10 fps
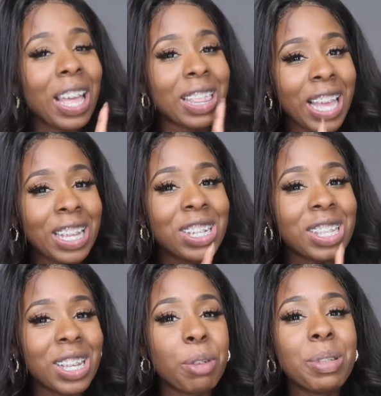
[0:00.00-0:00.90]
that
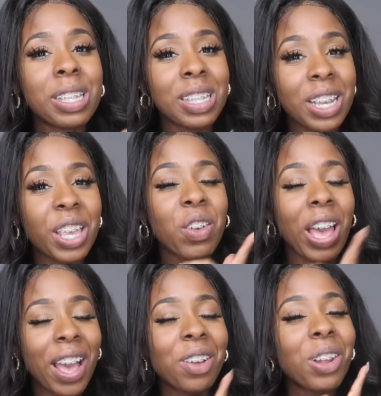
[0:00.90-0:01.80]
just comes to tell you
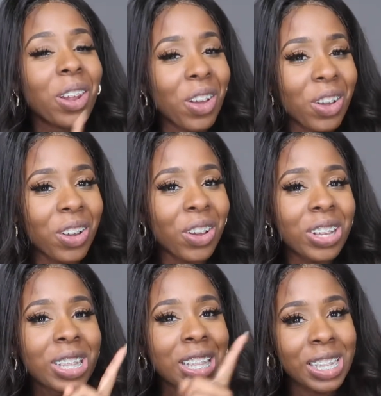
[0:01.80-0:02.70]
how long
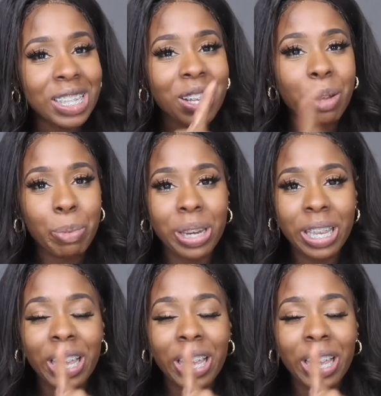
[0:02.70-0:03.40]
this company